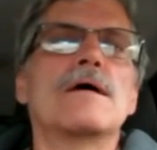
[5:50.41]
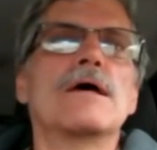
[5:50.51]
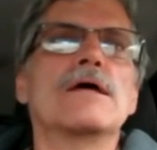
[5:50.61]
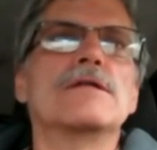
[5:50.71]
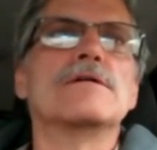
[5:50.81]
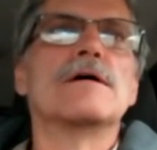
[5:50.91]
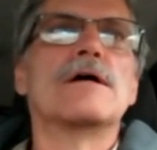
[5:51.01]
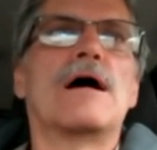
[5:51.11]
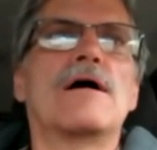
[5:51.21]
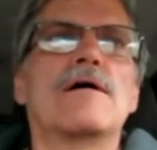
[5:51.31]
And uh,
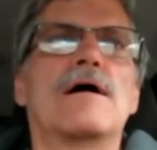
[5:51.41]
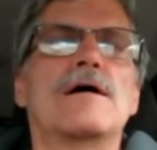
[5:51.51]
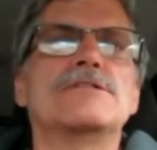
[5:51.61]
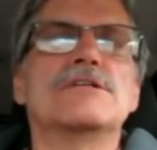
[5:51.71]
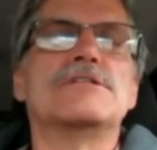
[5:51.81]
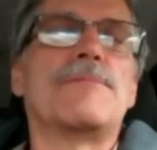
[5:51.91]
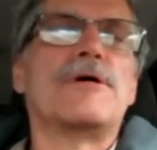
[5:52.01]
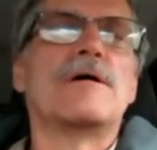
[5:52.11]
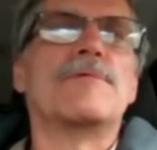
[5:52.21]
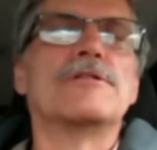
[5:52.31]
I, I, said
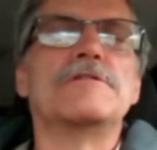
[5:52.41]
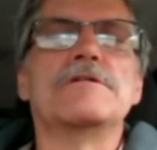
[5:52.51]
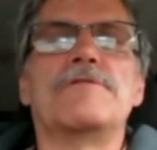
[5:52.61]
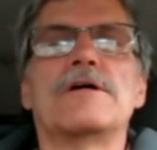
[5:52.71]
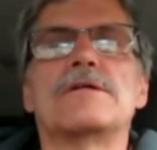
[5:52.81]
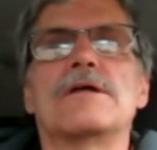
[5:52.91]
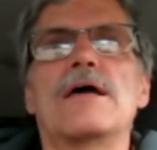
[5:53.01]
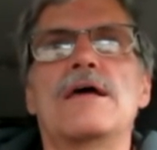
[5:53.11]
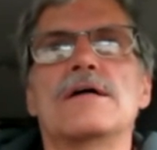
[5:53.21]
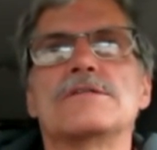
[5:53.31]
something about the effect that I
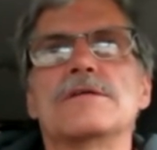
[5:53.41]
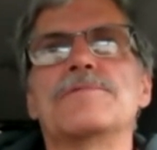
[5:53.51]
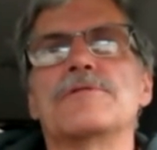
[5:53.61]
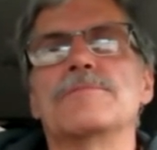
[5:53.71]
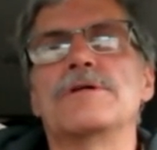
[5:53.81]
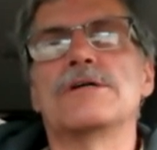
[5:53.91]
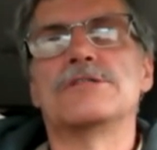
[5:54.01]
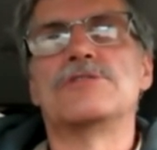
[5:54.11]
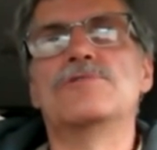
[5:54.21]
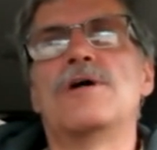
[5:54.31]
can't sleep here because
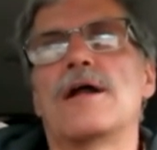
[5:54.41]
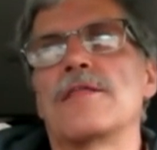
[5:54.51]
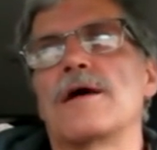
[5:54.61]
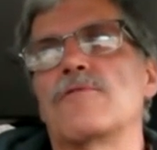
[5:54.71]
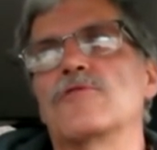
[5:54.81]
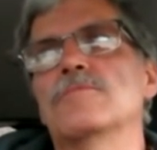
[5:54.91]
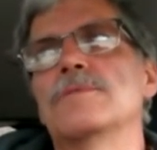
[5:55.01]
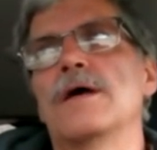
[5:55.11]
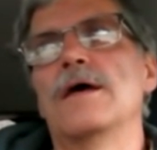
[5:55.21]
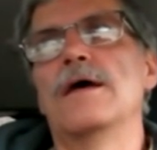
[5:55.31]
it's too hot in that
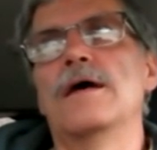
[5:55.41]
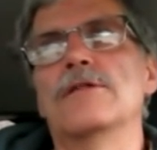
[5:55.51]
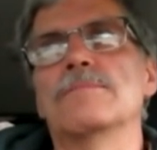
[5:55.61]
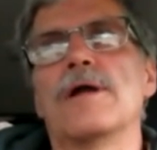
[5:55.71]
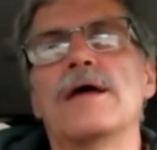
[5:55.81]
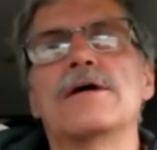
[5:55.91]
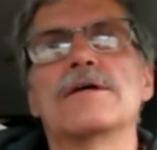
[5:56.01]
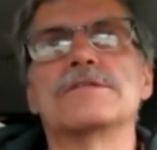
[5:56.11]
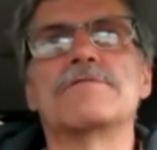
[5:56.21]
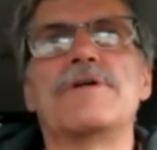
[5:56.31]
room and the blanket
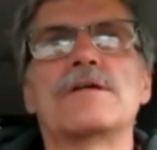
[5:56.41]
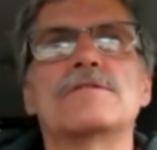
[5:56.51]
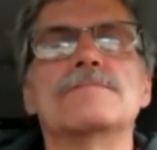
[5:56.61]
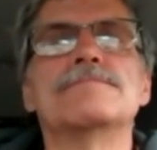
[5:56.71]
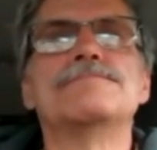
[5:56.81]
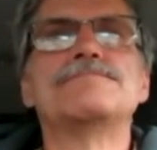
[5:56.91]
is infected.